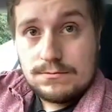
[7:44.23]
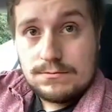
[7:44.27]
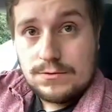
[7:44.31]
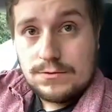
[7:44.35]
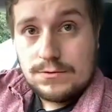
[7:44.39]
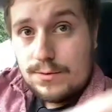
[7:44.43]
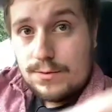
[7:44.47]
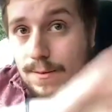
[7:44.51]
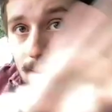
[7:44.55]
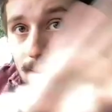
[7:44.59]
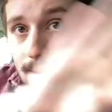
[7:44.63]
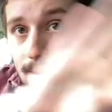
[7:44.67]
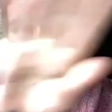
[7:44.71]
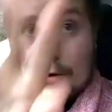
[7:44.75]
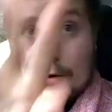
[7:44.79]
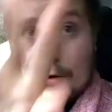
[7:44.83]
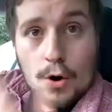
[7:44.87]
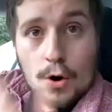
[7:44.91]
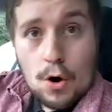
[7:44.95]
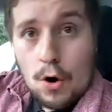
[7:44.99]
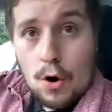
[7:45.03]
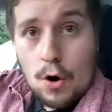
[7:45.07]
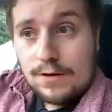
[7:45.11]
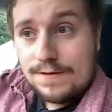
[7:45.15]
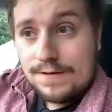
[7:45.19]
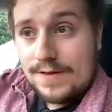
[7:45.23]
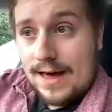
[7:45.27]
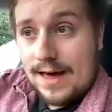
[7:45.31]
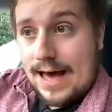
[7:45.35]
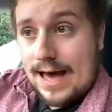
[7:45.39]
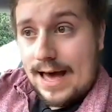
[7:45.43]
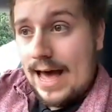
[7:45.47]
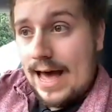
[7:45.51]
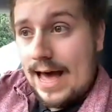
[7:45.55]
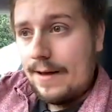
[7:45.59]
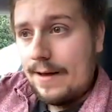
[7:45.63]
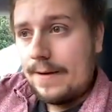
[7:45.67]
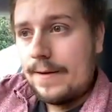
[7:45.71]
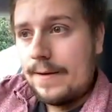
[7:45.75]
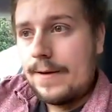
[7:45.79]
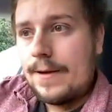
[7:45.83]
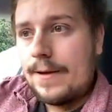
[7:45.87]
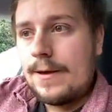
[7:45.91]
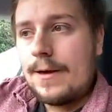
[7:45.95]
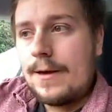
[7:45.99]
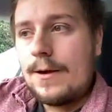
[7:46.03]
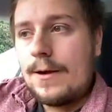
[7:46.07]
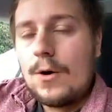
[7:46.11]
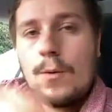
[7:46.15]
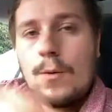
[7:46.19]
Do you remember all of that?
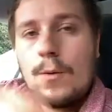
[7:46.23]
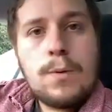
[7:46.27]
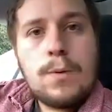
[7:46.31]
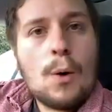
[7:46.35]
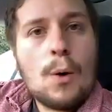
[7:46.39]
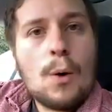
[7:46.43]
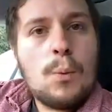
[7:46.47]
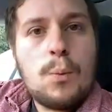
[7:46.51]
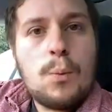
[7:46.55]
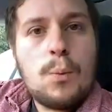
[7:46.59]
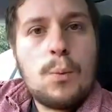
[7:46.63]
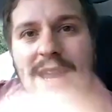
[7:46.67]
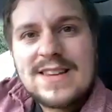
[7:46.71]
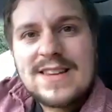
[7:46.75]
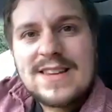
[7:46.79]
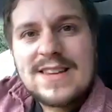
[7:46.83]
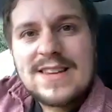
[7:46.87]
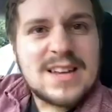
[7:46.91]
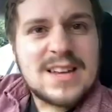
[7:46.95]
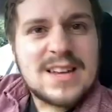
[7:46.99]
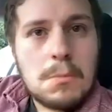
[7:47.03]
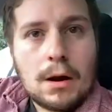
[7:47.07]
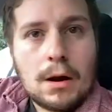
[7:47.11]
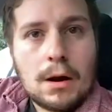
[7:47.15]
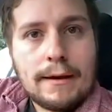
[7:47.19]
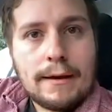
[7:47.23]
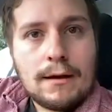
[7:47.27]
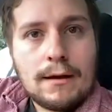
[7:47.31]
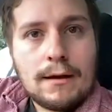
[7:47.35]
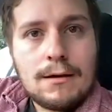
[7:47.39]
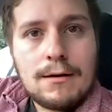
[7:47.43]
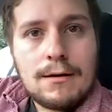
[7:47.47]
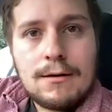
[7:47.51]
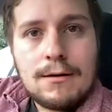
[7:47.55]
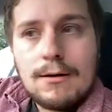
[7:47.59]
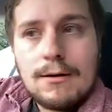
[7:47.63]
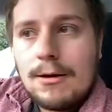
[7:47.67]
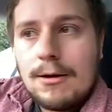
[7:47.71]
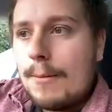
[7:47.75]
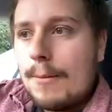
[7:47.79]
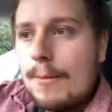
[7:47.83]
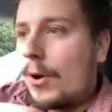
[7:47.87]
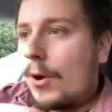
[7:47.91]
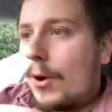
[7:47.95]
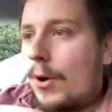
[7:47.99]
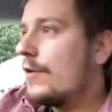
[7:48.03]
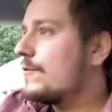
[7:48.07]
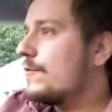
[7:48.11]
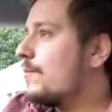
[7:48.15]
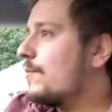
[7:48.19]
We're wasting money
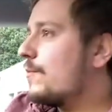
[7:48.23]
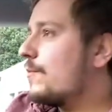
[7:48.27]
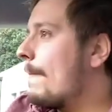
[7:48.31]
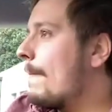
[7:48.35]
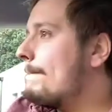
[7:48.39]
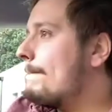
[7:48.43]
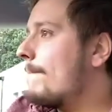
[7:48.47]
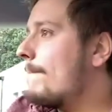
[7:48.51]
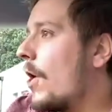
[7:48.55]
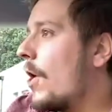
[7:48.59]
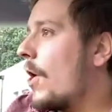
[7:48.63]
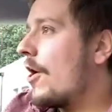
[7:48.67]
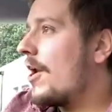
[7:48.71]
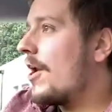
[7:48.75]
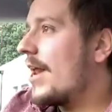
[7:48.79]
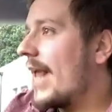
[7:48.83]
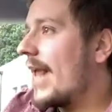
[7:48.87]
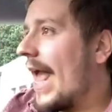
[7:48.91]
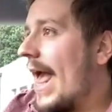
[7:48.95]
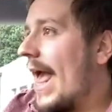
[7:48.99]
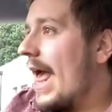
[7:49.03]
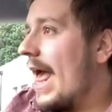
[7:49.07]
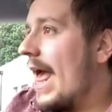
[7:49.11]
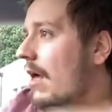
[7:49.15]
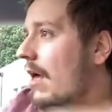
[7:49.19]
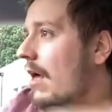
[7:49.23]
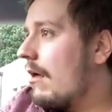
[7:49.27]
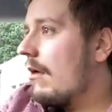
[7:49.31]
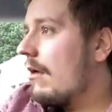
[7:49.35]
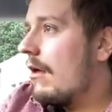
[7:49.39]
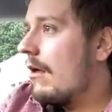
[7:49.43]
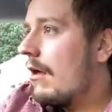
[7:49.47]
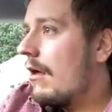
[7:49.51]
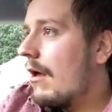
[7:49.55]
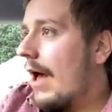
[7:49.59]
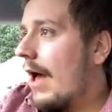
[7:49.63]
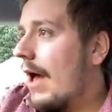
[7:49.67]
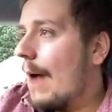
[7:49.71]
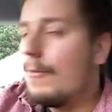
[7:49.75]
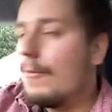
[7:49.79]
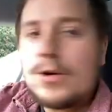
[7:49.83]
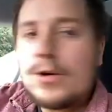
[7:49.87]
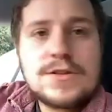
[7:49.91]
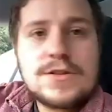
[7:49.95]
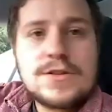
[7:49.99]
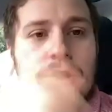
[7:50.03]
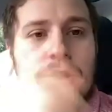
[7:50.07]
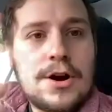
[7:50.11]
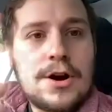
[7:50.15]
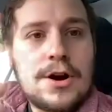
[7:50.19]
because we're burning it and we're
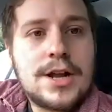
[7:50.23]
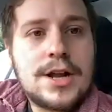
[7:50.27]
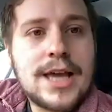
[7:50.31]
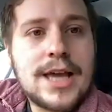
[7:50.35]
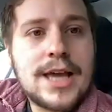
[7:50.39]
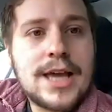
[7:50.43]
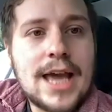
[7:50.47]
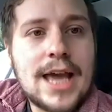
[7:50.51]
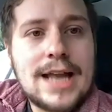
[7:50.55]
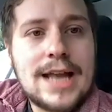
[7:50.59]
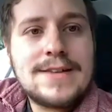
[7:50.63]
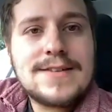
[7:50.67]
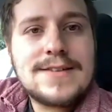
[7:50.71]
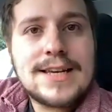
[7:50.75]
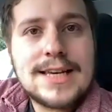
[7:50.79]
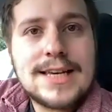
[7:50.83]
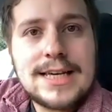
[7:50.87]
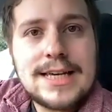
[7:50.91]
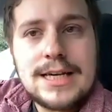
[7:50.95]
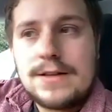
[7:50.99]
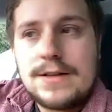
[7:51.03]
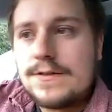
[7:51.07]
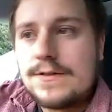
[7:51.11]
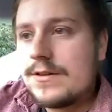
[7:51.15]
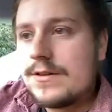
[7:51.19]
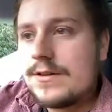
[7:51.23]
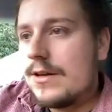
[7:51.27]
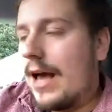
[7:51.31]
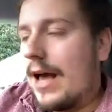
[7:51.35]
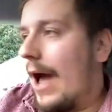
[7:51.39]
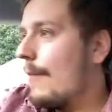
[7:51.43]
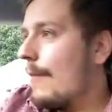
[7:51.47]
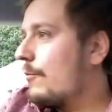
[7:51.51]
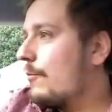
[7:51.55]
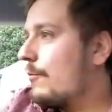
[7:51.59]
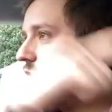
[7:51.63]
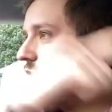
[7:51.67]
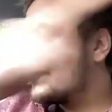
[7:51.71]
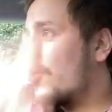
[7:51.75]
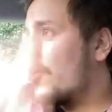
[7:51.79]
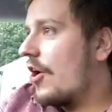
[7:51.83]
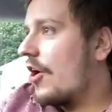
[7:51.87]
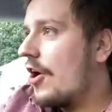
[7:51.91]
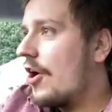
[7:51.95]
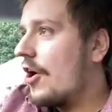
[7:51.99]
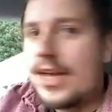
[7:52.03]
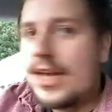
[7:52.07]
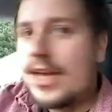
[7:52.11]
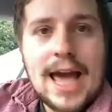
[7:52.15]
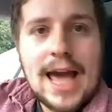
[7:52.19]
turning it into heat and we're
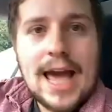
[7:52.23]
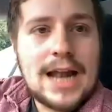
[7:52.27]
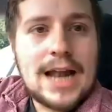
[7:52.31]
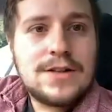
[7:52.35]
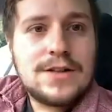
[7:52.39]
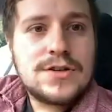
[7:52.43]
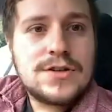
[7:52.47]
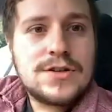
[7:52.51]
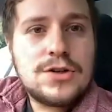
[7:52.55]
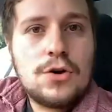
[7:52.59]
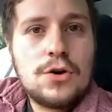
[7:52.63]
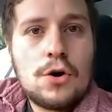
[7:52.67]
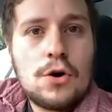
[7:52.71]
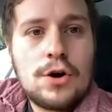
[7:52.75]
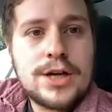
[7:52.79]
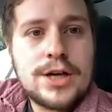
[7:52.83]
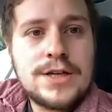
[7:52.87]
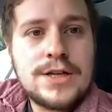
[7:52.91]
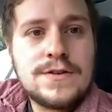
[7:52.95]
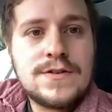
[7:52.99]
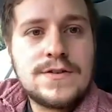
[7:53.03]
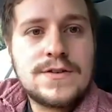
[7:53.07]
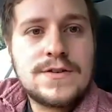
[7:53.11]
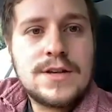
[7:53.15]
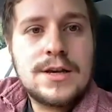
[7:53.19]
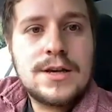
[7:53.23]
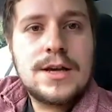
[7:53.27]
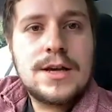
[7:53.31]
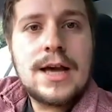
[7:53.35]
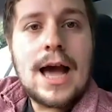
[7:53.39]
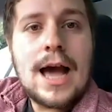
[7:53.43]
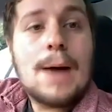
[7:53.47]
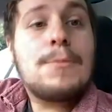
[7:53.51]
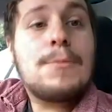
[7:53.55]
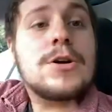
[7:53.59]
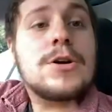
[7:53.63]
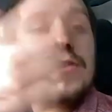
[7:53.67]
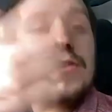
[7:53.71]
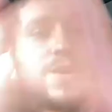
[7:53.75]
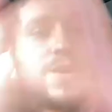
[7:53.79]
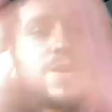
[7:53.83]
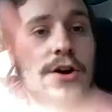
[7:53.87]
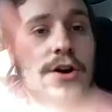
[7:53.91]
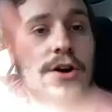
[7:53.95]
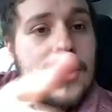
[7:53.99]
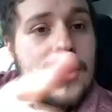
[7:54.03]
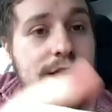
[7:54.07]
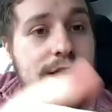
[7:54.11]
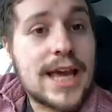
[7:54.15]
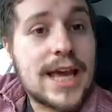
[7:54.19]
turning it into noise and we're
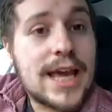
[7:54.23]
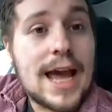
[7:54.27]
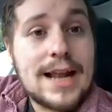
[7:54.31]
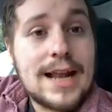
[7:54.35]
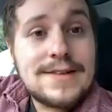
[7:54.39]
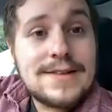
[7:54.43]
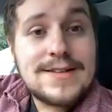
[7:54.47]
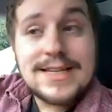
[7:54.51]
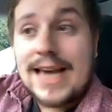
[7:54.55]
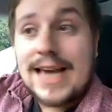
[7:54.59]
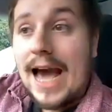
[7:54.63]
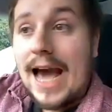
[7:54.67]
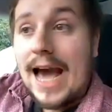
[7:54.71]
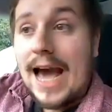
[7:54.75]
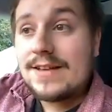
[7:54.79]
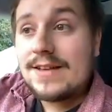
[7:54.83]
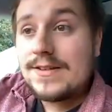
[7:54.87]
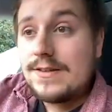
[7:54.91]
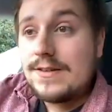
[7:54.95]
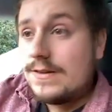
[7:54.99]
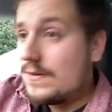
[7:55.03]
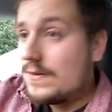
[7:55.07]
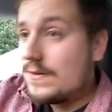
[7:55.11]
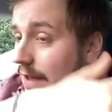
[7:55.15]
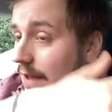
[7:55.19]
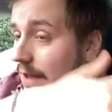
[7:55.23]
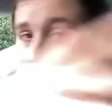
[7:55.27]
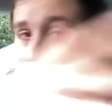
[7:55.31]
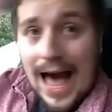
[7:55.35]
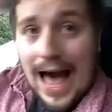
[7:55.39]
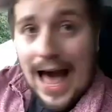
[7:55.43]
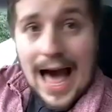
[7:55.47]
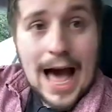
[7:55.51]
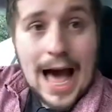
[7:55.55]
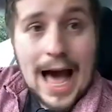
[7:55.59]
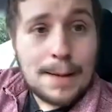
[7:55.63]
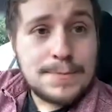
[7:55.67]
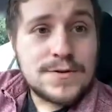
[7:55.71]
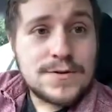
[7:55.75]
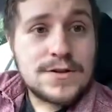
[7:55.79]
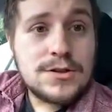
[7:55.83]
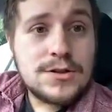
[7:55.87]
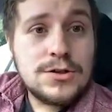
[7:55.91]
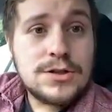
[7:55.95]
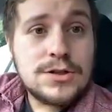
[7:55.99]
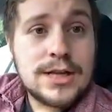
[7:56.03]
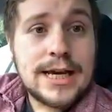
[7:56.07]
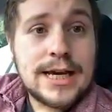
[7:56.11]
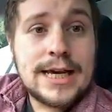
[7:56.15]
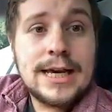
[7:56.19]
turning it into gases,
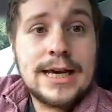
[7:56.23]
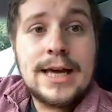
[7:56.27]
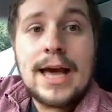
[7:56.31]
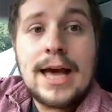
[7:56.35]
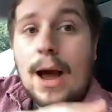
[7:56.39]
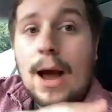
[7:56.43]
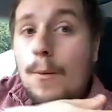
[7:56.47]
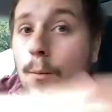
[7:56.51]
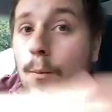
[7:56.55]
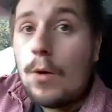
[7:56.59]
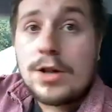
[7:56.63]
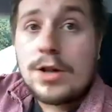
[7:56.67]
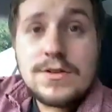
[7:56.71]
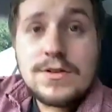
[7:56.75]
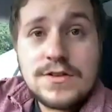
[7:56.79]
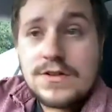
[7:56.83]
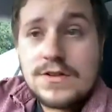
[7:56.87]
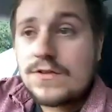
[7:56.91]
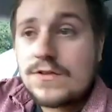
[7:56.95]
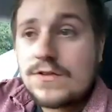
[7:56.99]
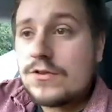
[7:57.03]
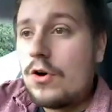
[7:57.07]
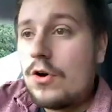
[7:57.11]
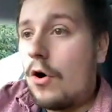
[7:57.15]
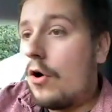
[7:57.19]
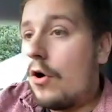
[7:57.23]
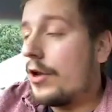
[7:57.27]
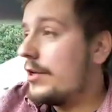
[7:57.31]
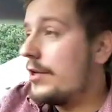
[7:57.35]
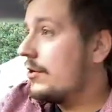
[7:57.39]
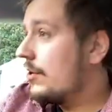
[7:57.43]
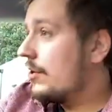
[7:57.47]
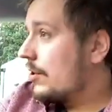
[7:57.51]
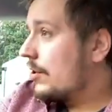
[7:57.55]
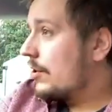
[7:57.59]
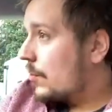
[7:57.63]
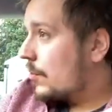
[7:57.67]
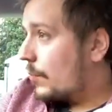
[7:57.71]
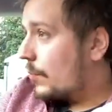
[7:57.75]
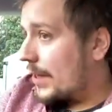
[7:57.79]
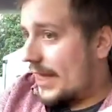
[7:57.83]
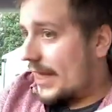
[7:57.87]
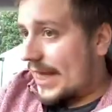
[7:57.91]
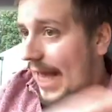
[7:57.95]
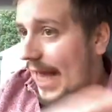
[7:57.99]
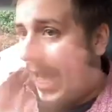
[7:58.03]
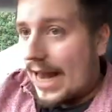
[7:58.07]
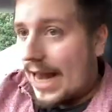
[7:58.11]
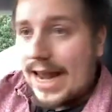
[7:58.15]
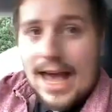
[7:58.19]
absolutely. And once it's gone, we
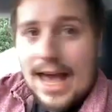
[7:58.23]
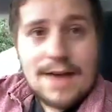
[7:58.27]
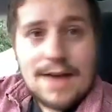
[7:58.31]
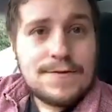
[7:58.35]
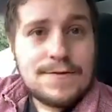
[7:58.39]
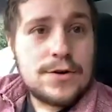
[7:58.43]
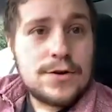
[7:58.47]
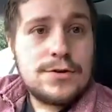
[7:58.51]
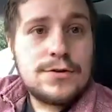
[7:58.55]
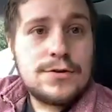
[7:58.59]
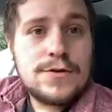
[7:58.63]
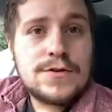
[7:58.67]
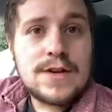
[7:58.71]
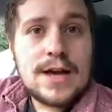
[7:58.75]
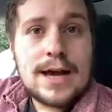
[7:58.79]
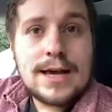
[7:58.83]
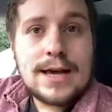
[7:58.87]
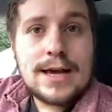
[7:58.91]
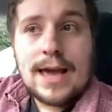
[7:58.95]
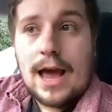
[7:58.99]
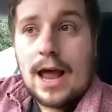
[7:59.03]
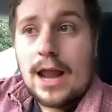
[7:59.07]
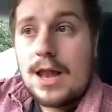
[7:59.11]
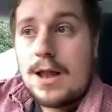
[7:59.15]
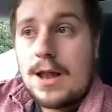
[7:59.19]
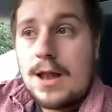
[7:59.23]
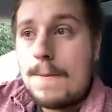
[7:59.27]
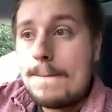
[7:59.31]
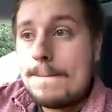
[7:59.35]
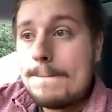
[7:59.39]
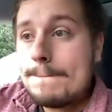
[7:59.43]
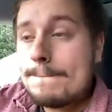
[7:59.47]
can't ever use it again.